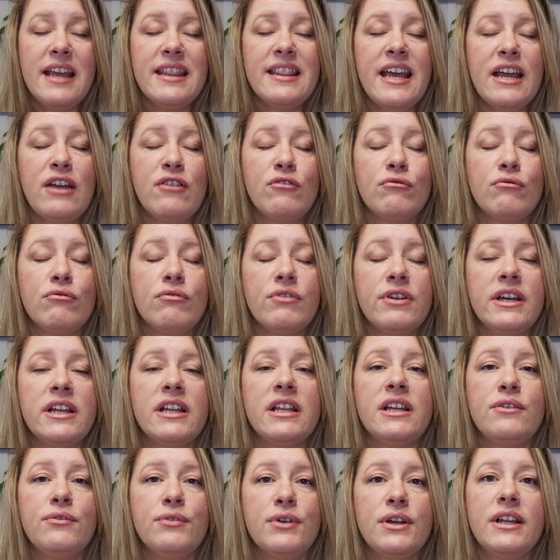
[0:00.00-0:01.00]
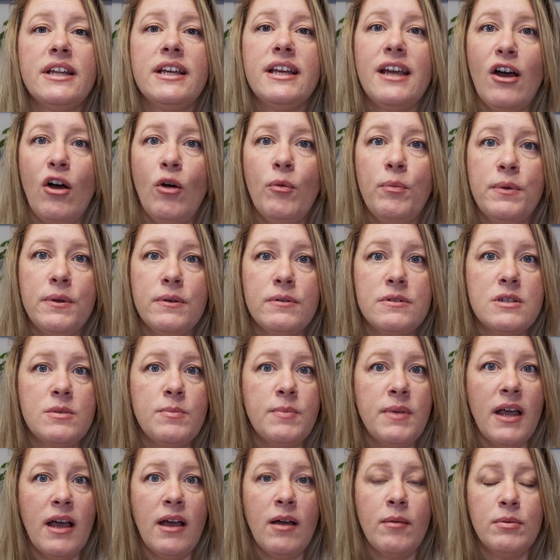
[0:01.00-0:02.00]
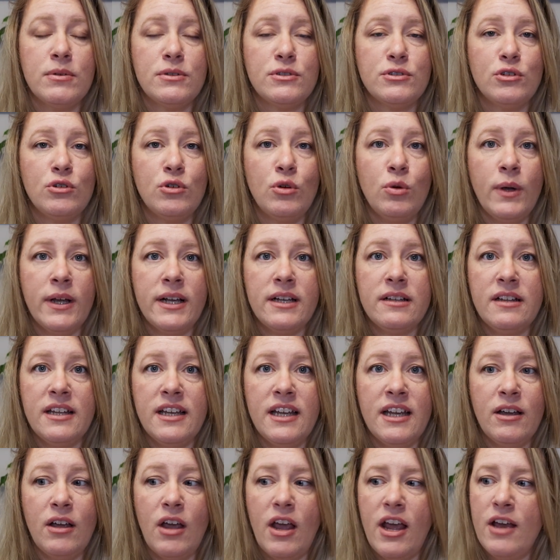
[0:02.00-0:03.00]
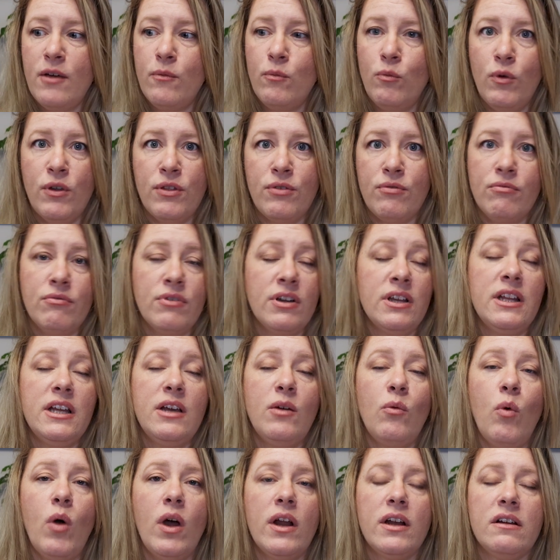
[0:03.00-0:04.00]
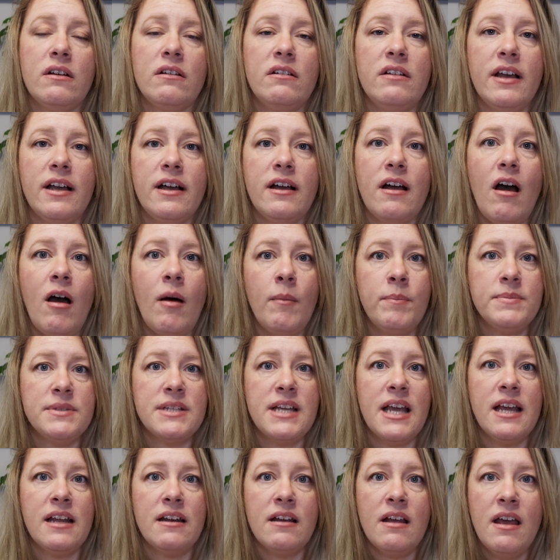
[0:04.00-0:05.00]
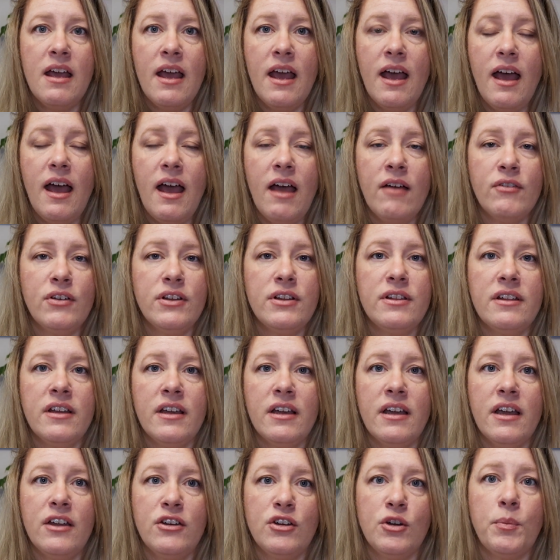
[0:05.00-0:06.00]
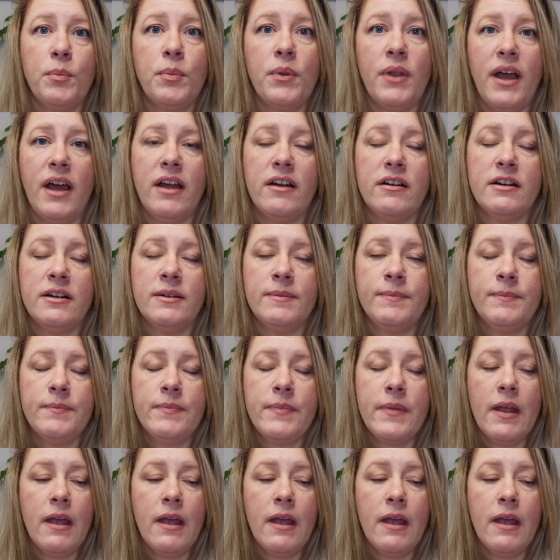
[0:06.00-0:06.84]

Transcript: they really, really help you to be able to quickly, with really one click, update everything in your planner.